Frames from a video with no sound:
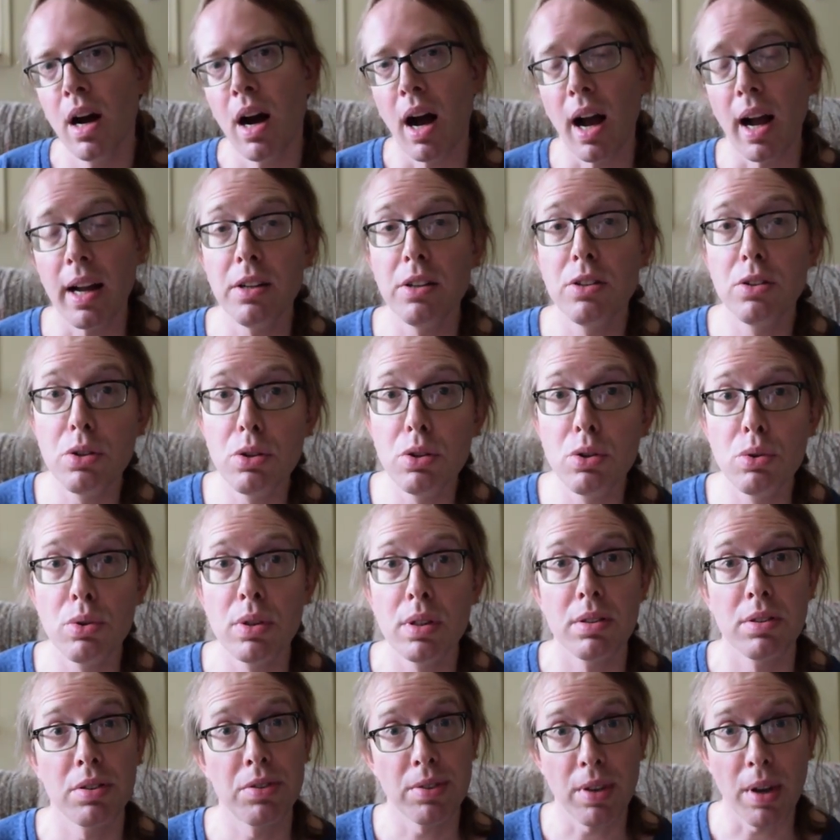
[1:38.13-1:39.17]
I
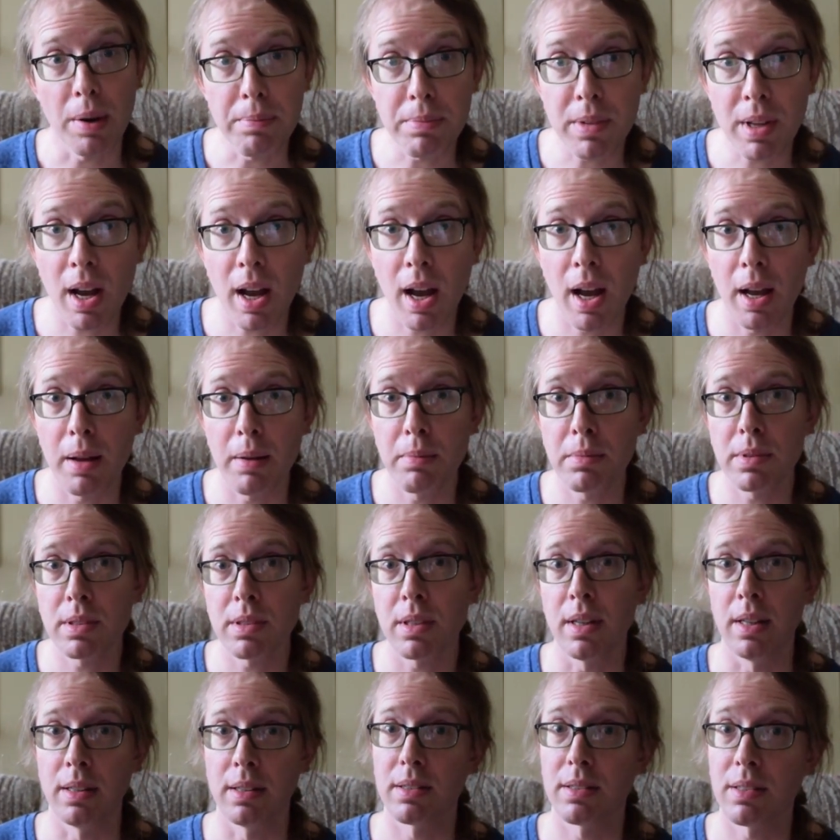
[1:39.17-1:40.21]
do sometimes
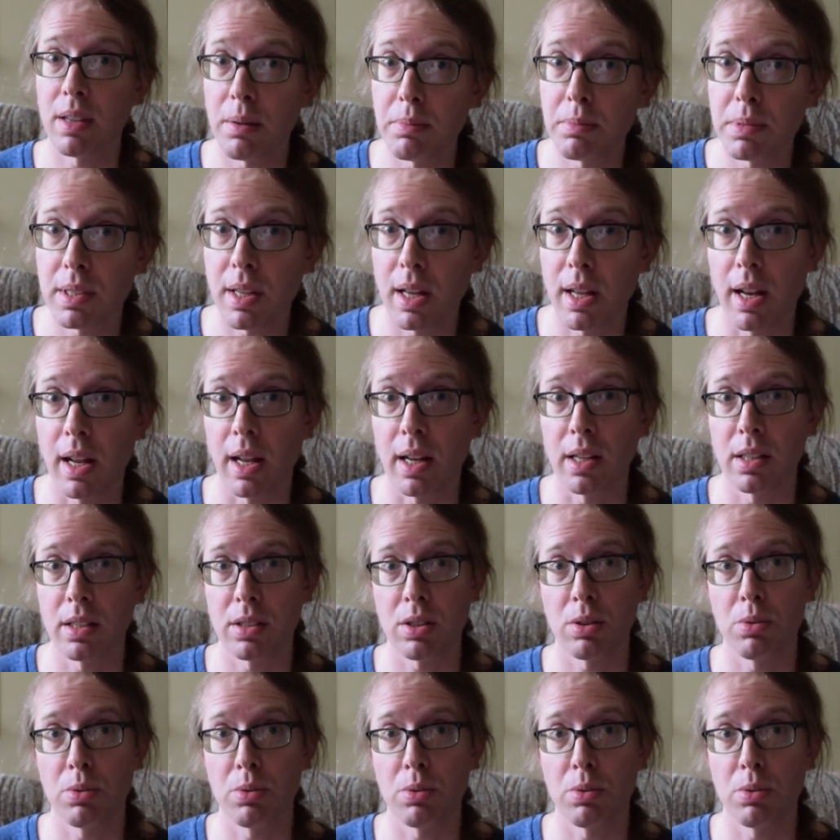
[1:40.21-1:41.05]
in some settings